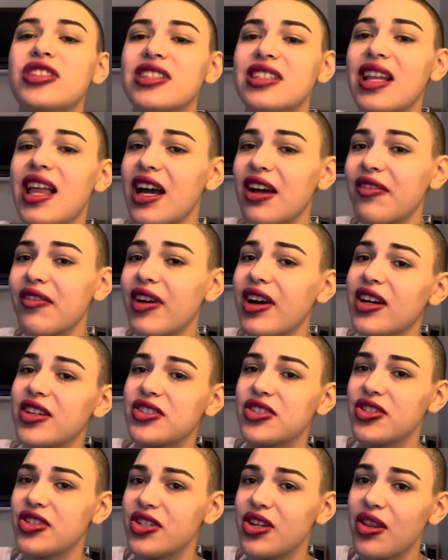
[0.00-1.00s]
is lack of
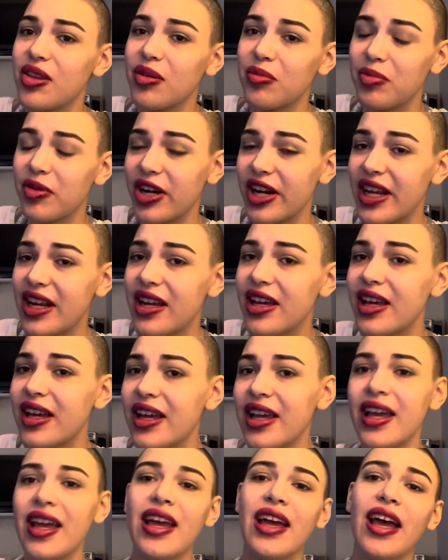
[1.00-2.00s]
oxygen to the brain.
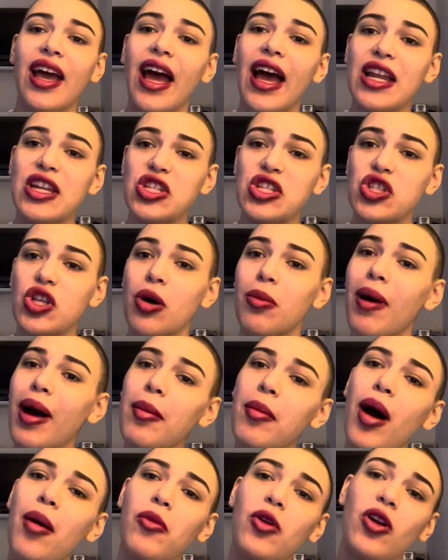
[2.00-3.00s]
And so my
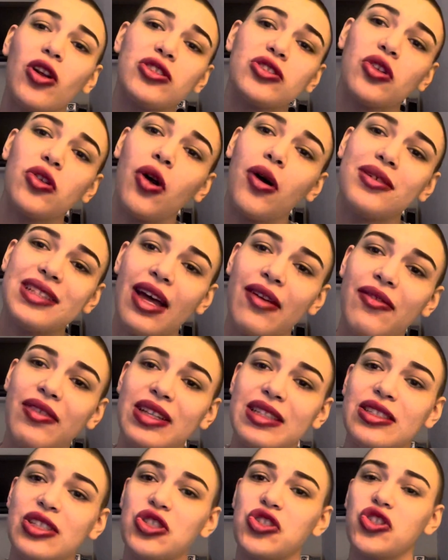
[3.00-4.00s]
mom would also know I was having
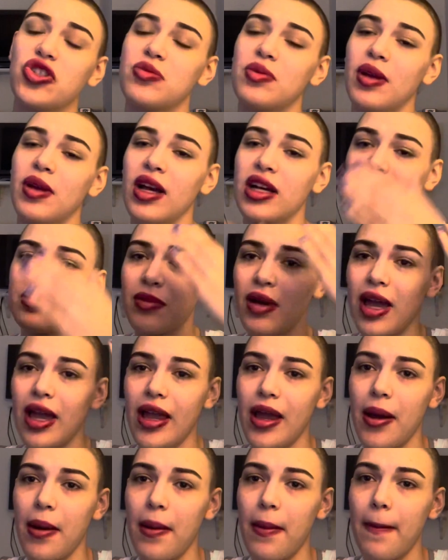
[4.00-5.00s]
seizures, because
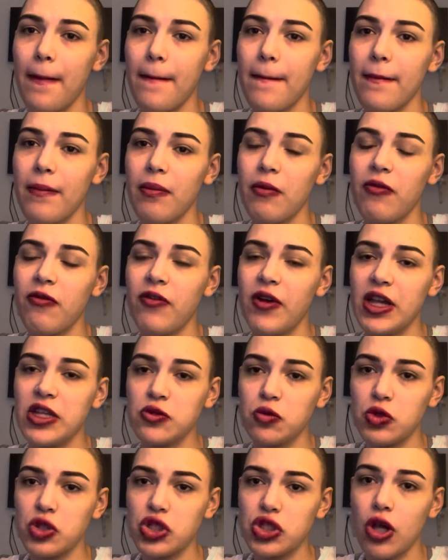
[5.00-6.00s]
my face
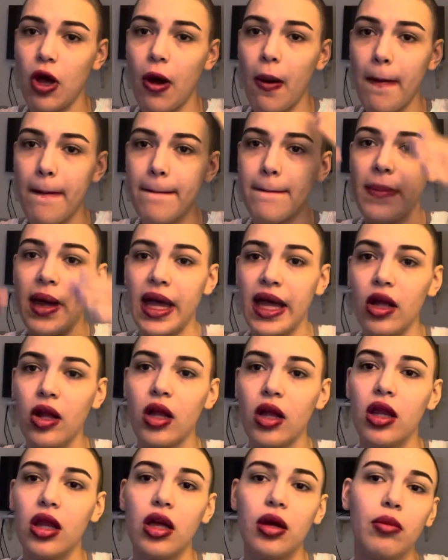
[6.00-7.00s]
would just go
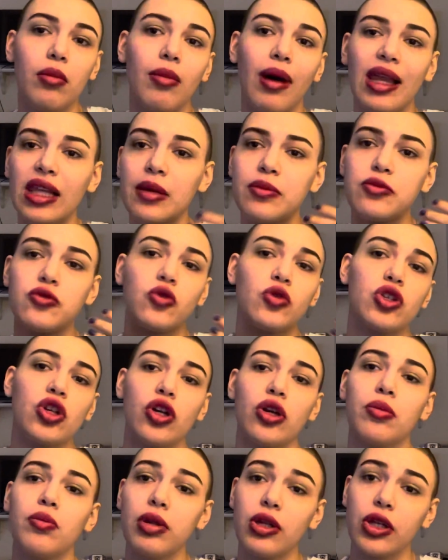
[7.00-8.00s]
pale. My lips would
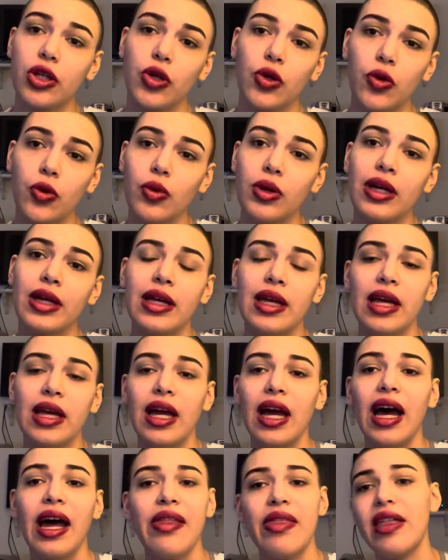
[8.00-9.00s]
turn blue,
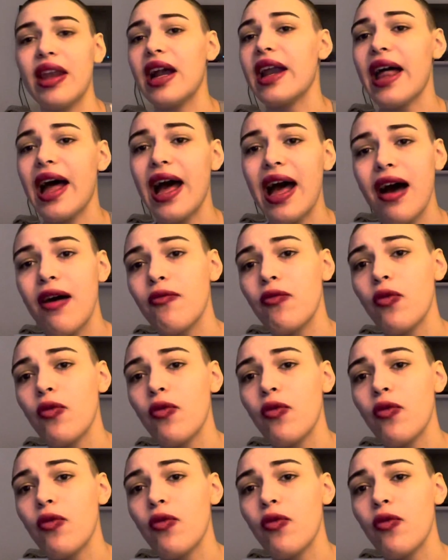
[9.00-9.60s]
and then I'd have